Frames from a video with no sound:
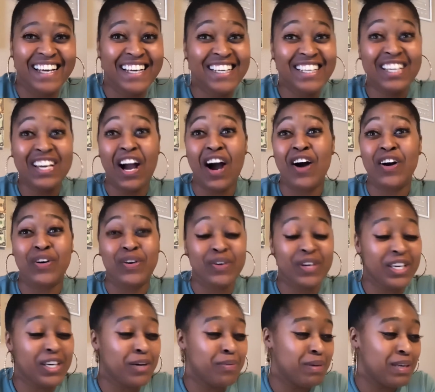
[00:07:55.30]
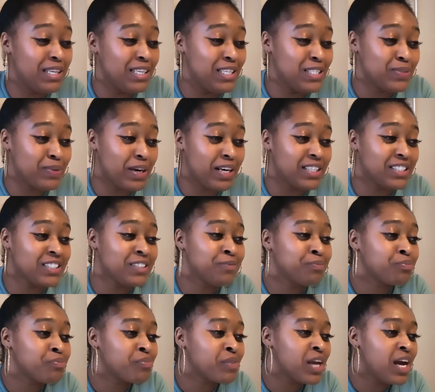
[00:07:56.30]
y'all gonna kill me in these words.
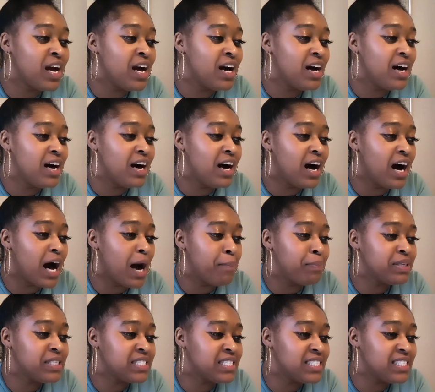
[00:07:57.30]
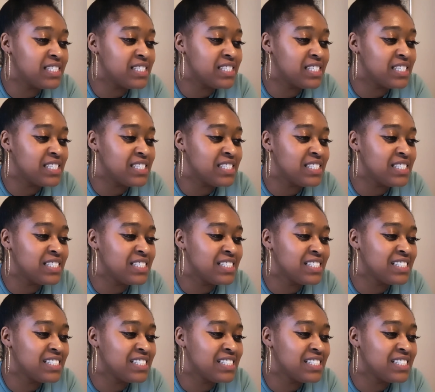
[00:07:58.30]
Opacity.